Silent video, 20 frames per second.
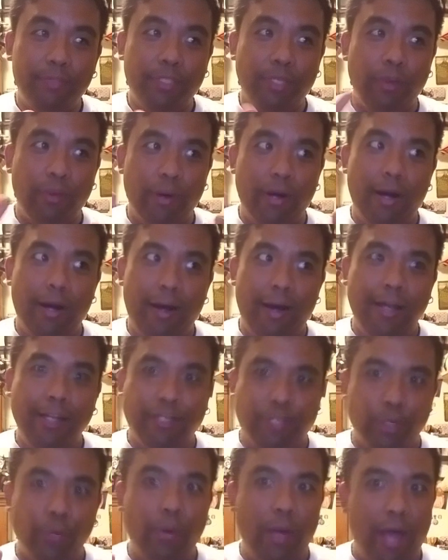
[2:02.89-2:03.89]
so I
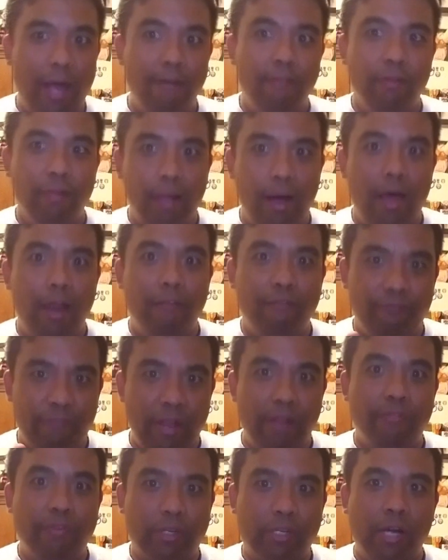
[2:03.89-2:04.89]
do have a lot of
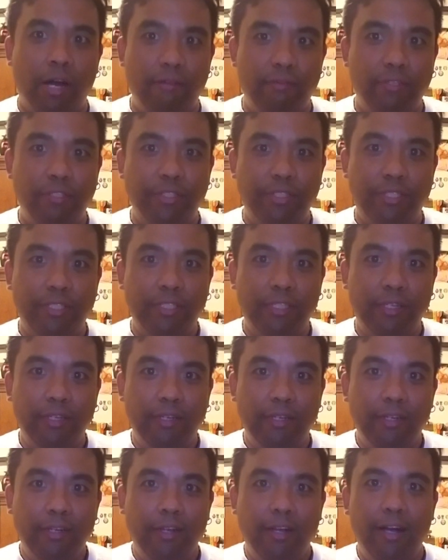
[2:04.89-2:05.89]
favorite covers.
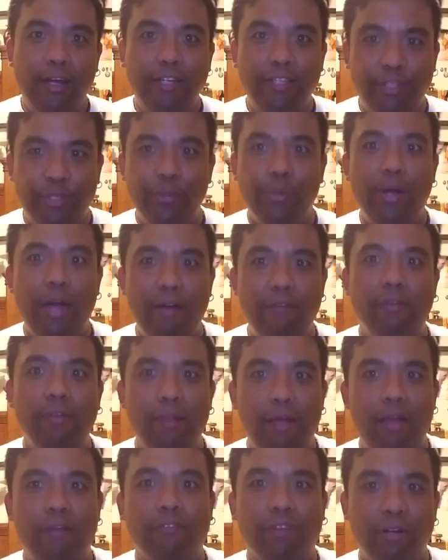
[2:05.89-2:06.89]
I do have a
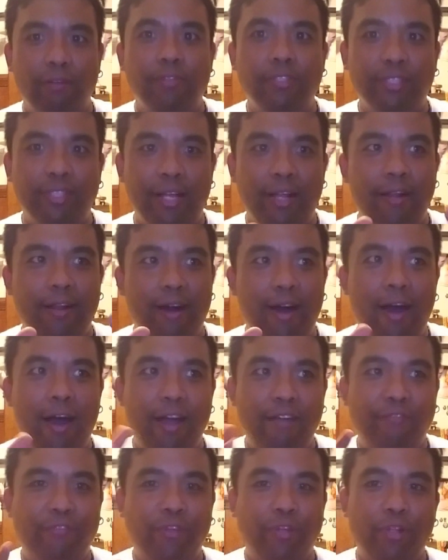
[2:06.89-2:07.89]
lot of covers that
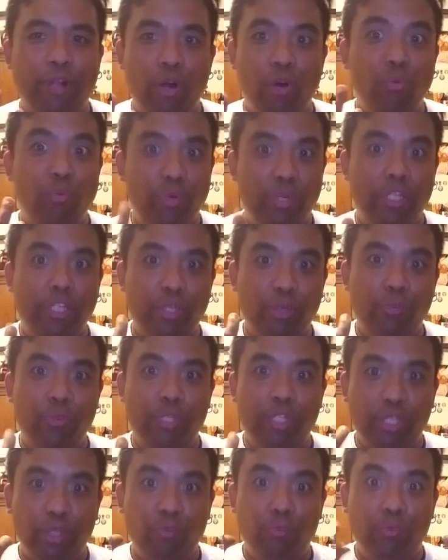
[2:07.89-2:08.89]
I feel are really
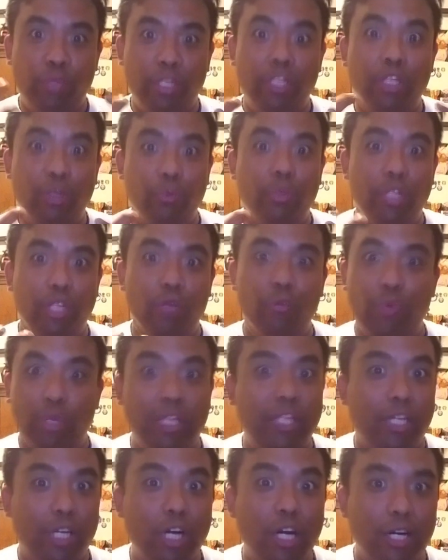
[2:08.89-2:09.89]

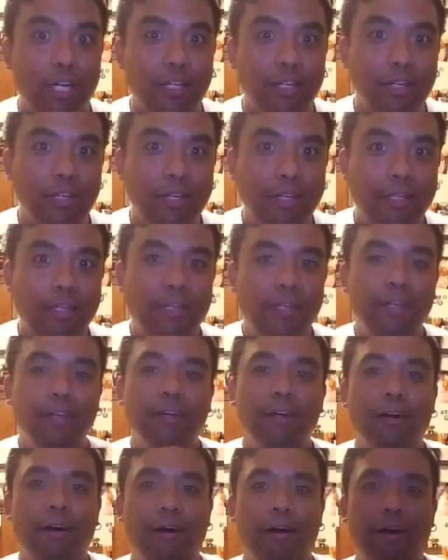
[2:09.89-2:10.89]
good.
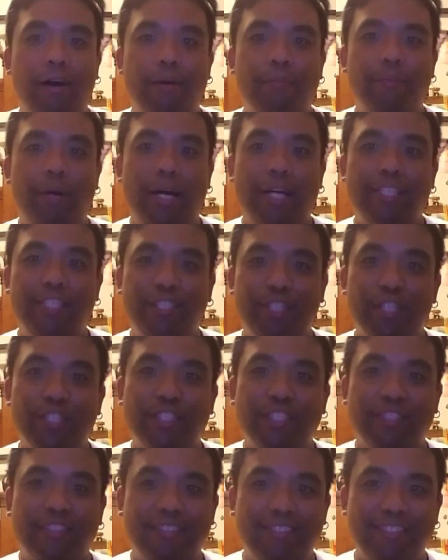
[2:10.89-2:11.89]
I
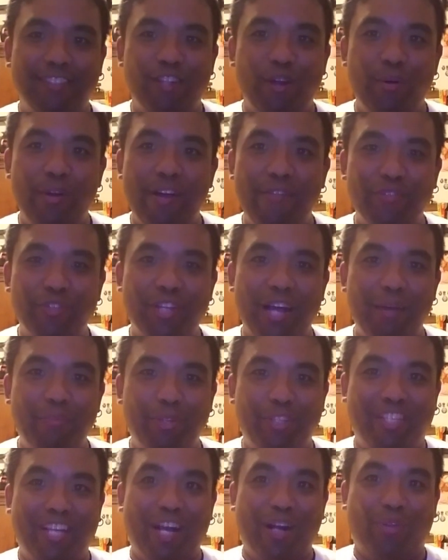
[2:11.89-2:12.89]
just don't have time
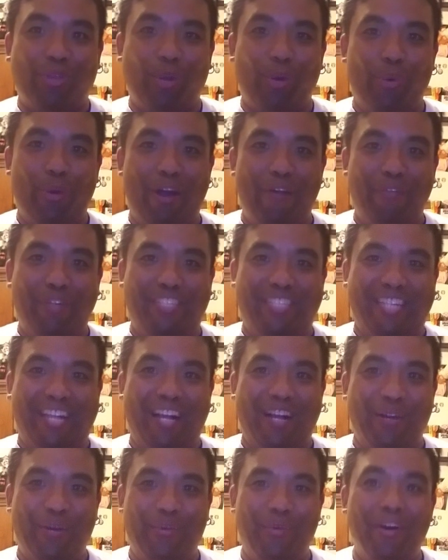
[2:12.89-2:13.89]
to dig through every
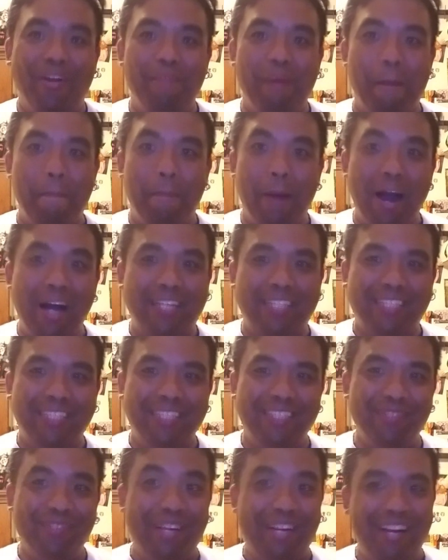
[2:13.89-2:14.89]
single one of my
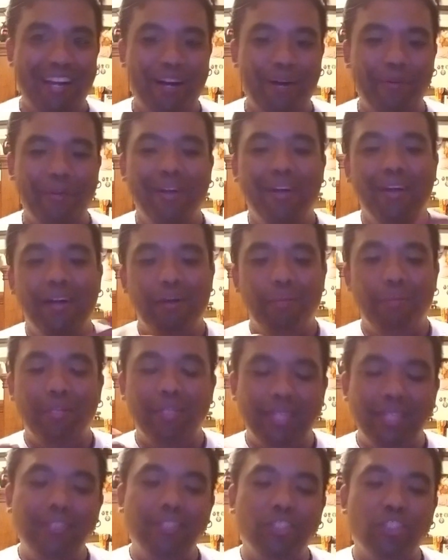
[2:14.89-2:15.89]
boxes right now.
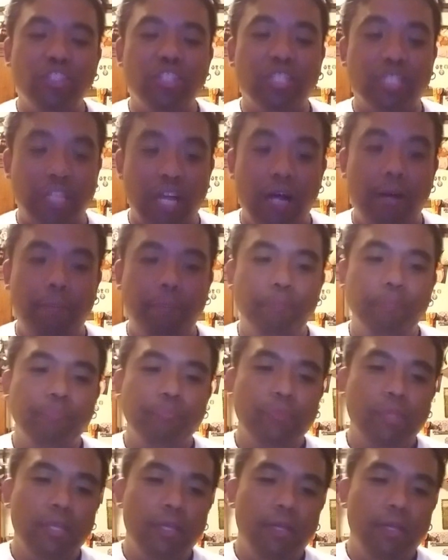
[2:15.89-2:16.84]
But these are just some